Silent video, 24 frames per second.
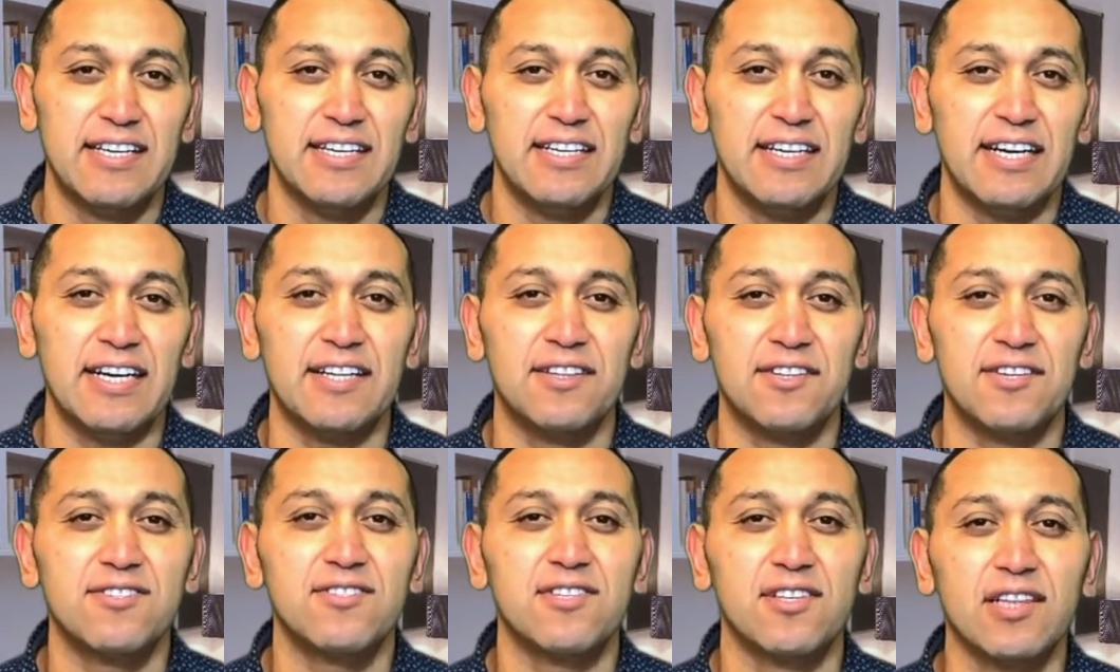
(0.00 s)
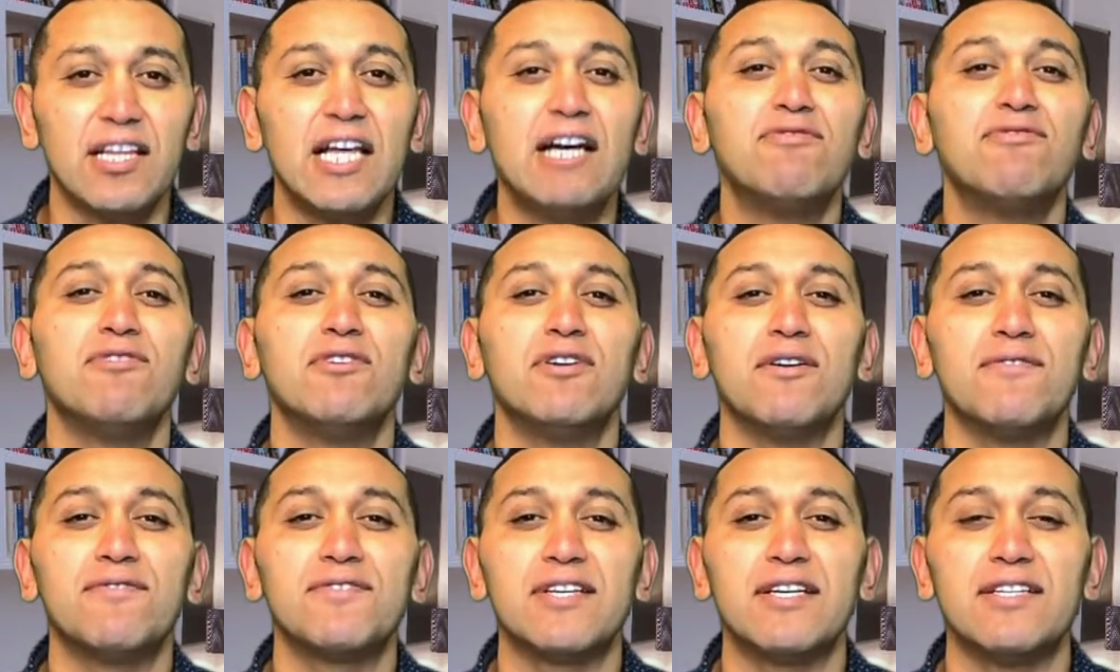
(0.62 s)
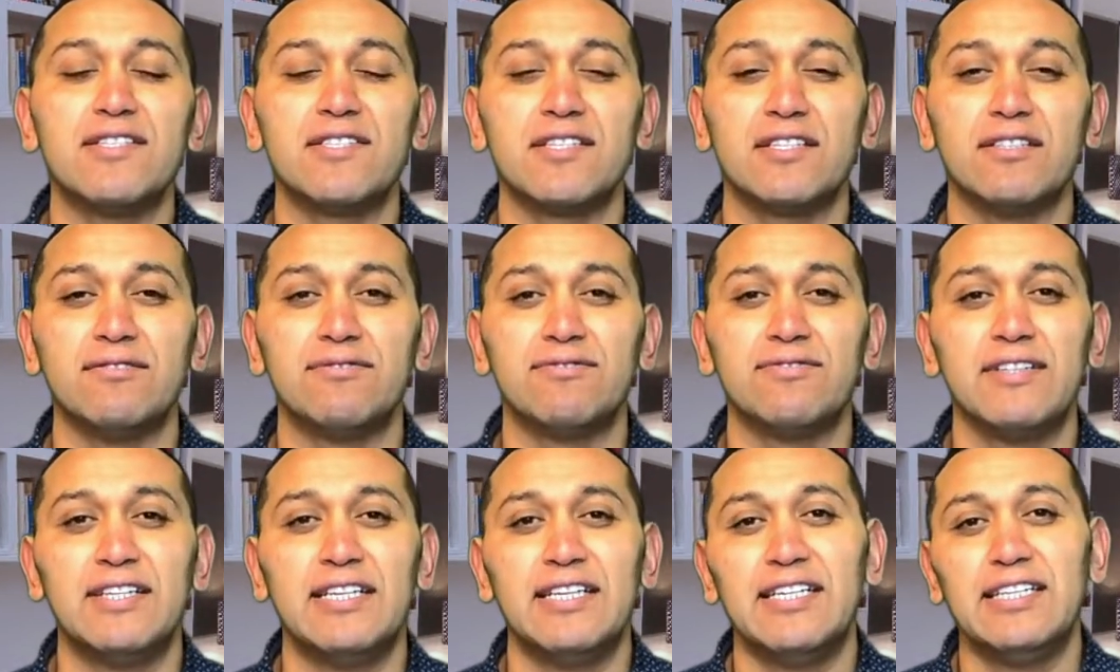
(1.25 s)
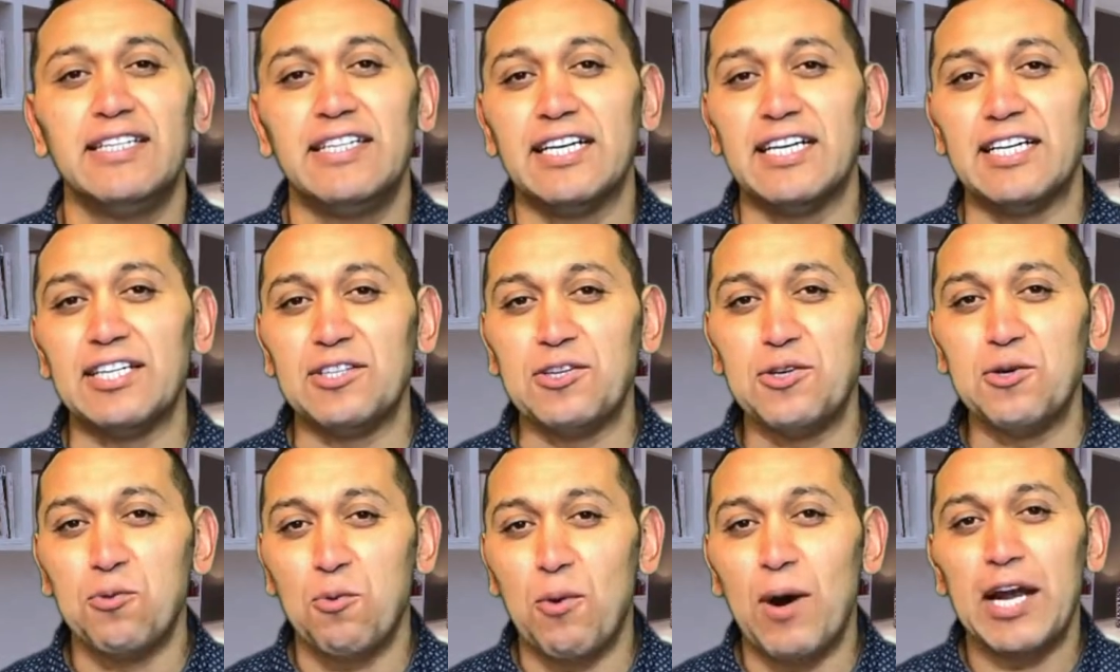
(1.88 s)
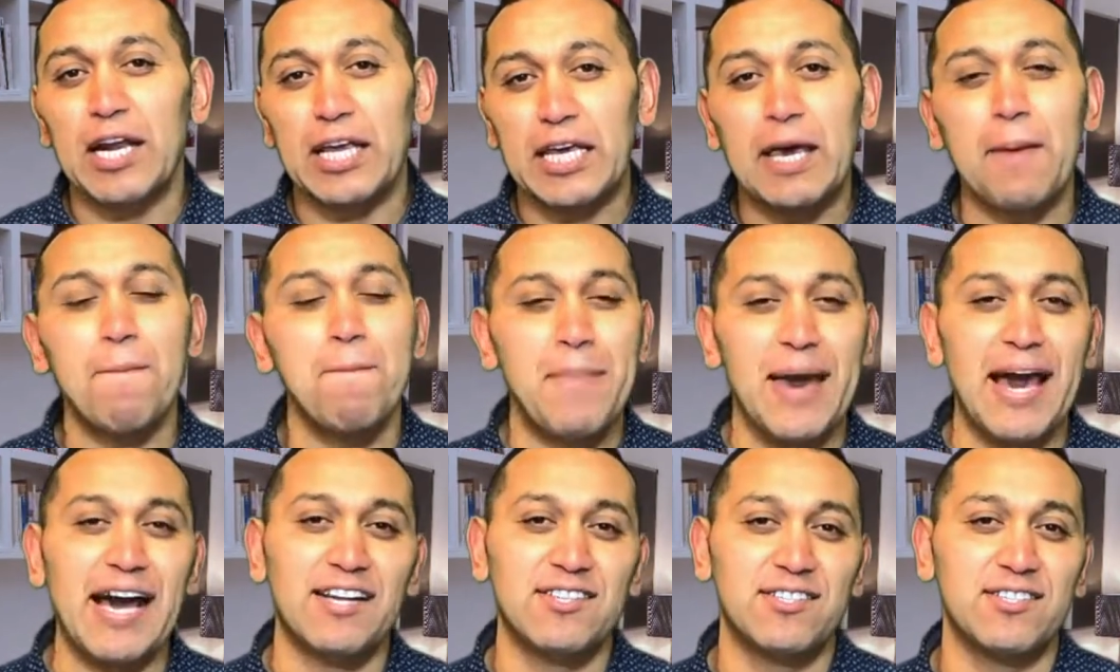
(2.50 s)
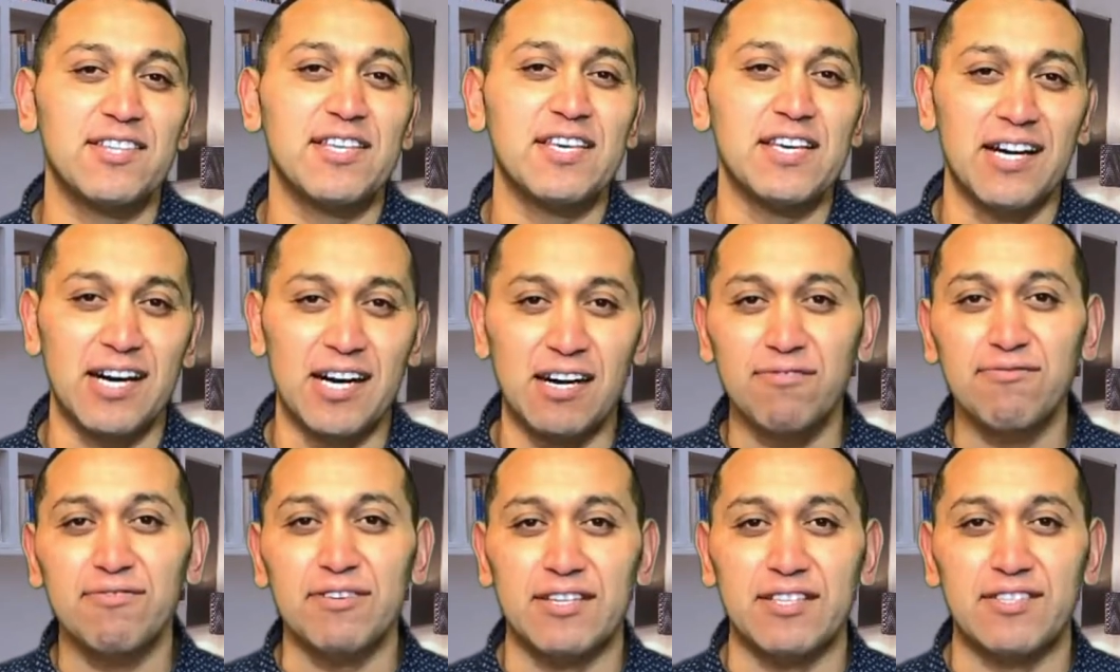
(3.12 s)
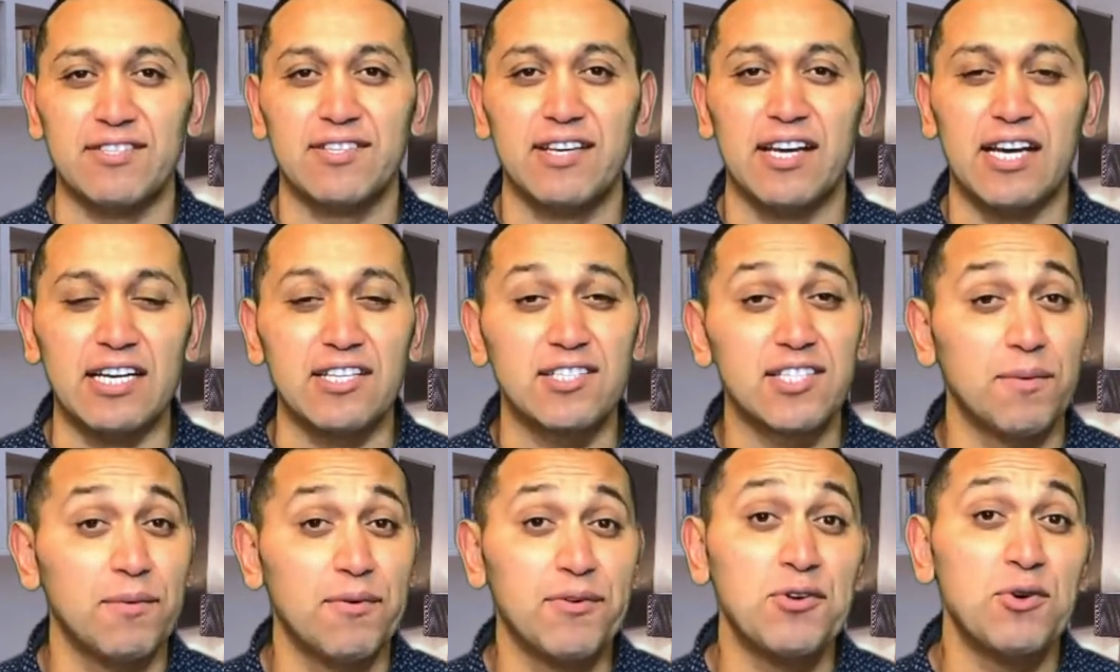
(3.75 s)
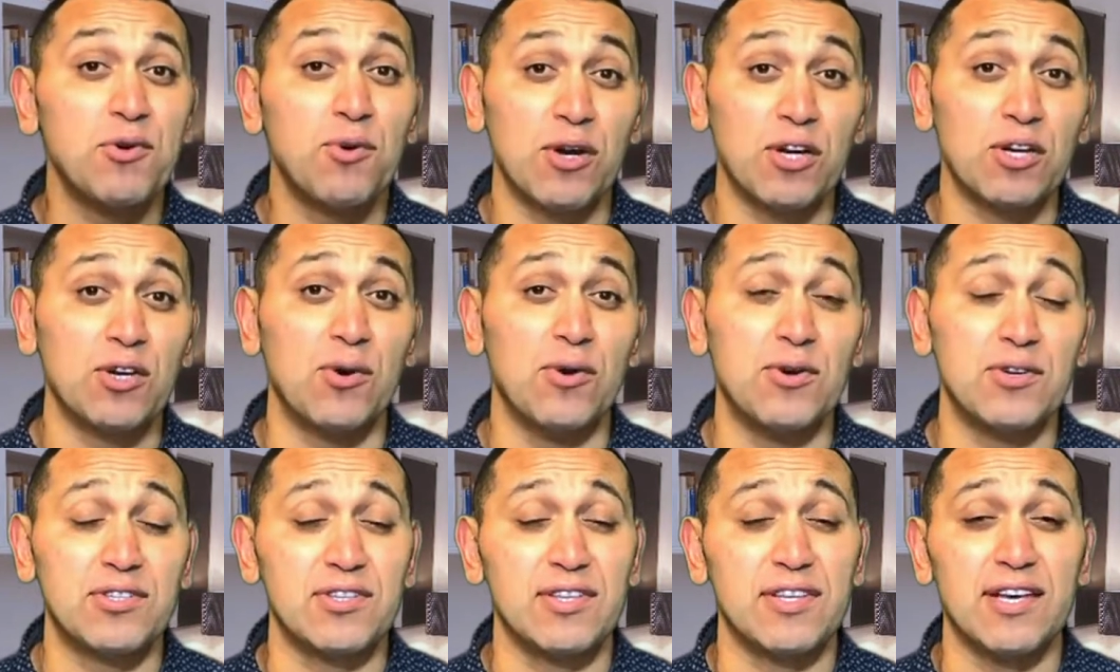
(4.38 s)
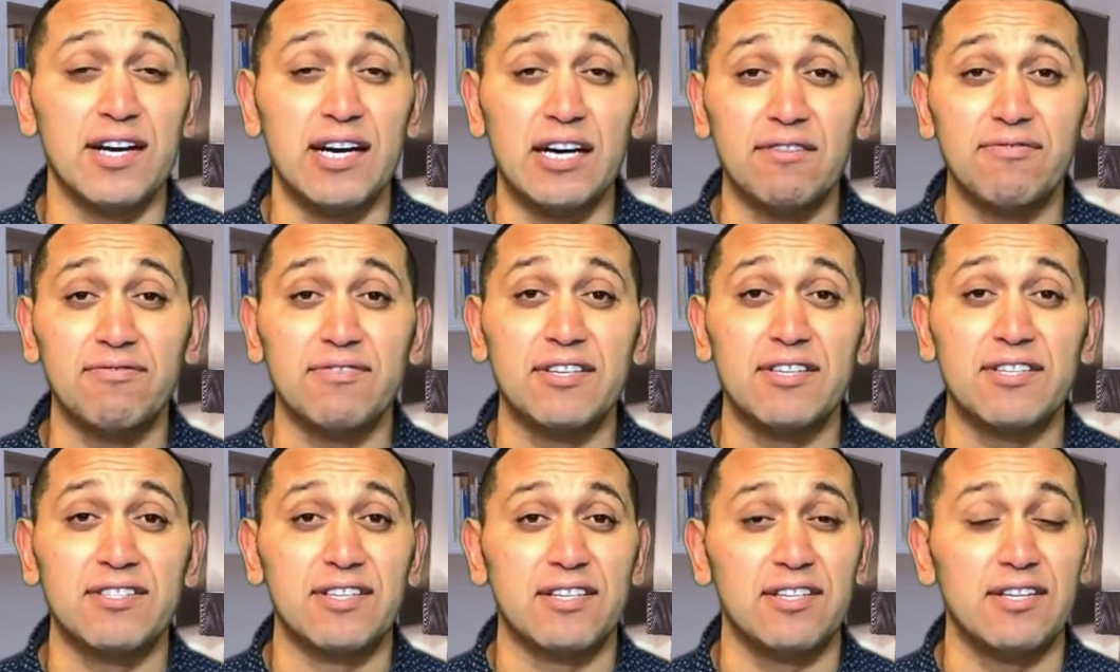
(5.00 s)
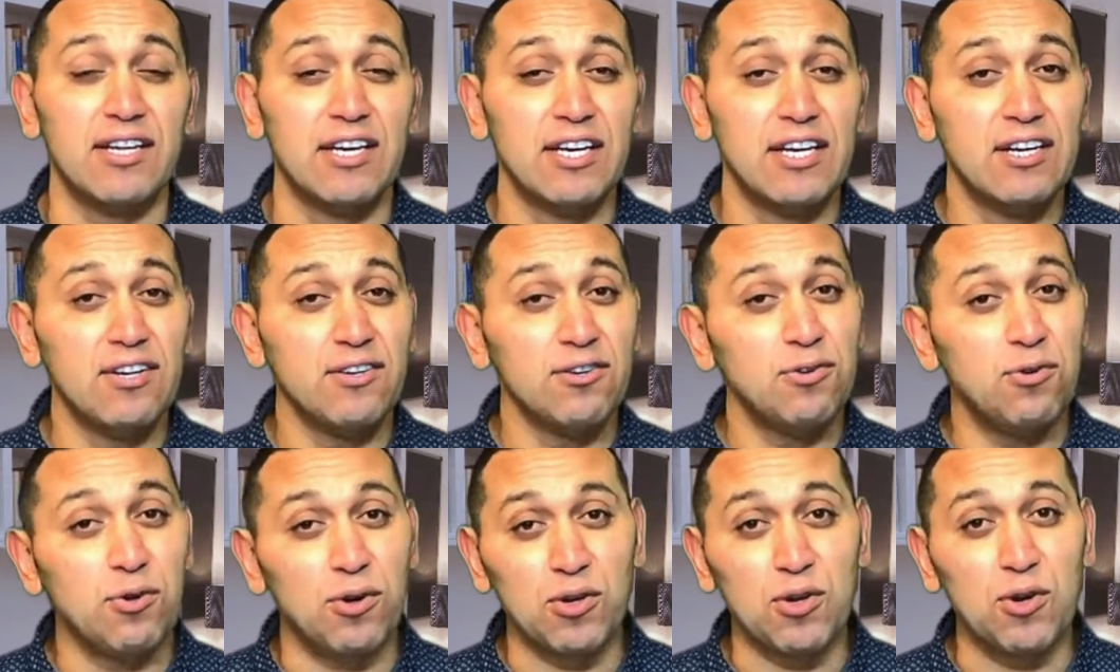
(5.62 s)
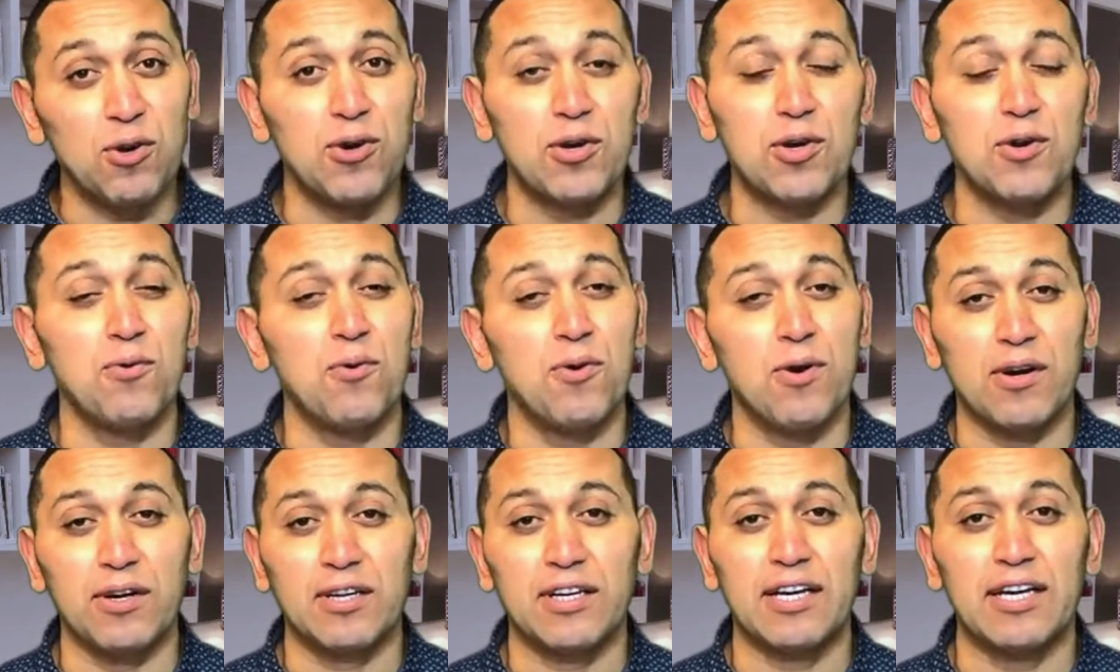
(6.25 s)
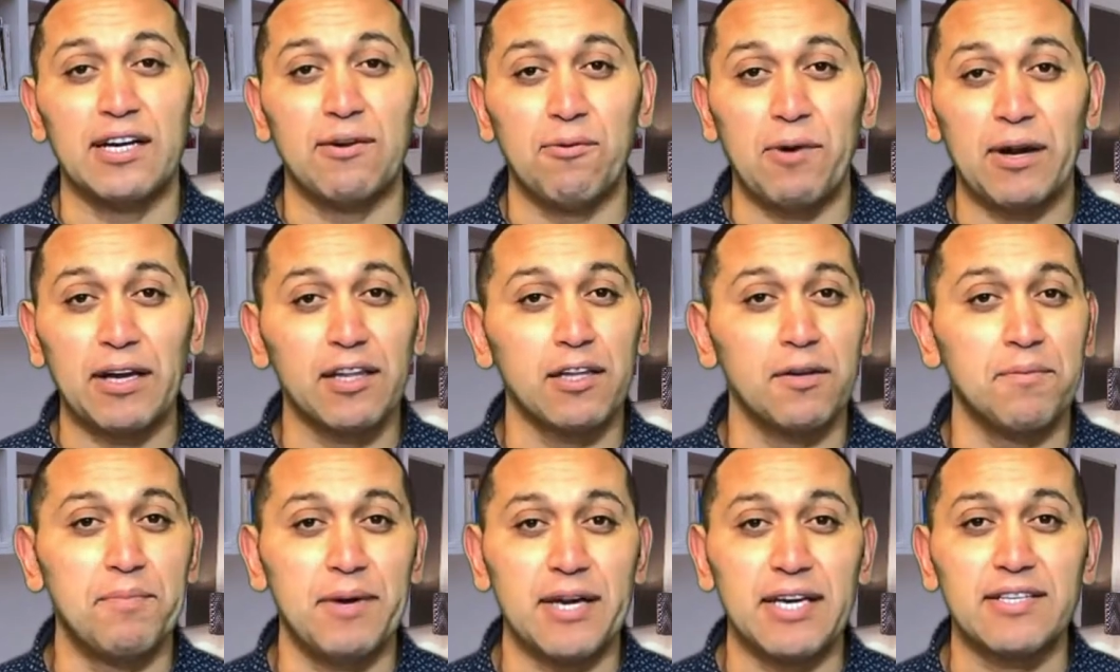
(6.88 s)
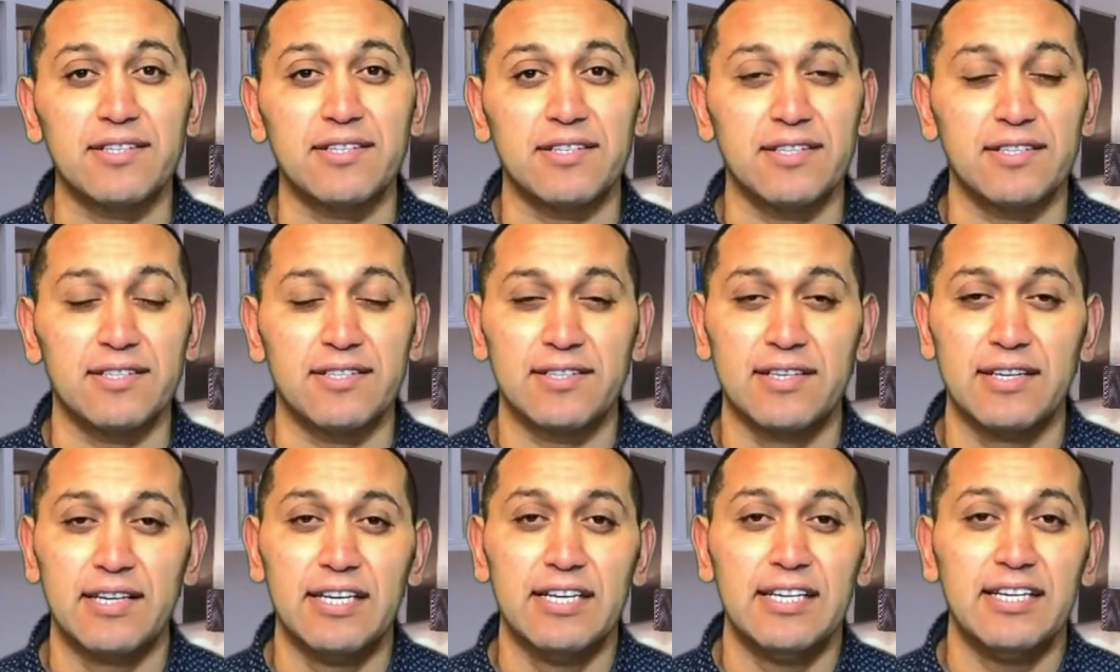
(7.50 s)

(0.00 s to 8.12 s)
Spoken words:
There's a level of sense of you want to get back to the office. Some of you are going to the office and who are going to work on a regular basis.